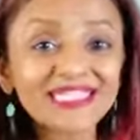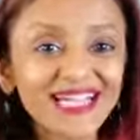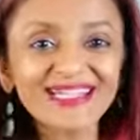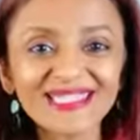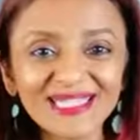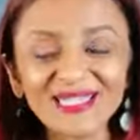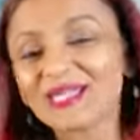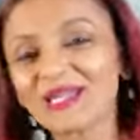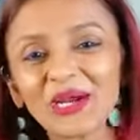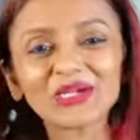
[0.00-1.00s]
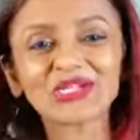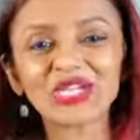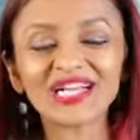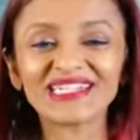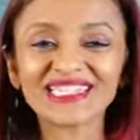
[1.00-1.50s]
besides it
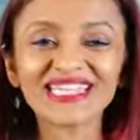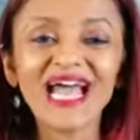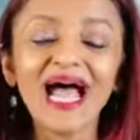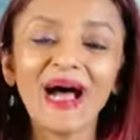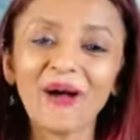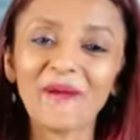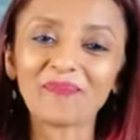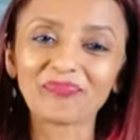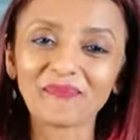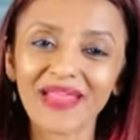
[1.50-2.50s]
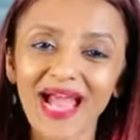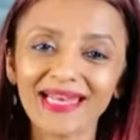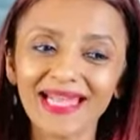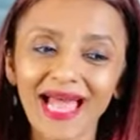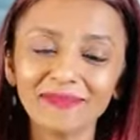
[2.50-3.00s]
nourishing us Um,
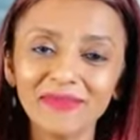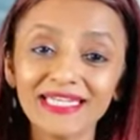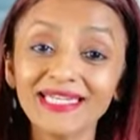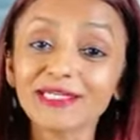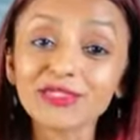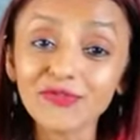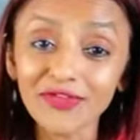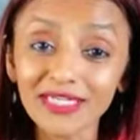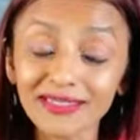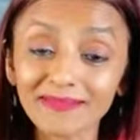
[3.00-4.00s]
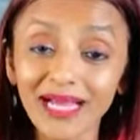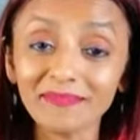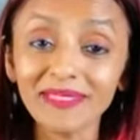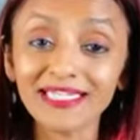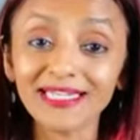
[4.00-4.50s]
and, and making us feel
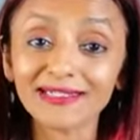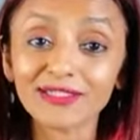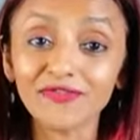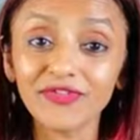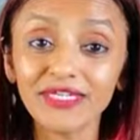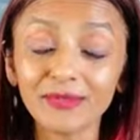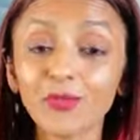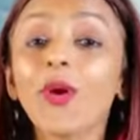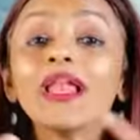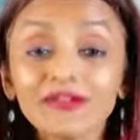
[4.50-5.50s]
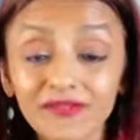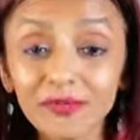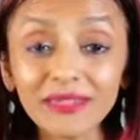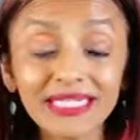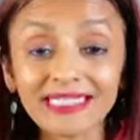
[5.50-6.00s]
and making us feel well
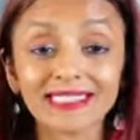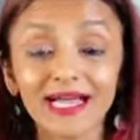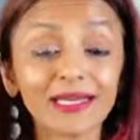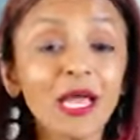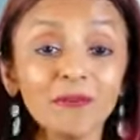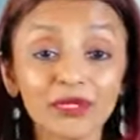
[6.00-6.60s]
from the inside,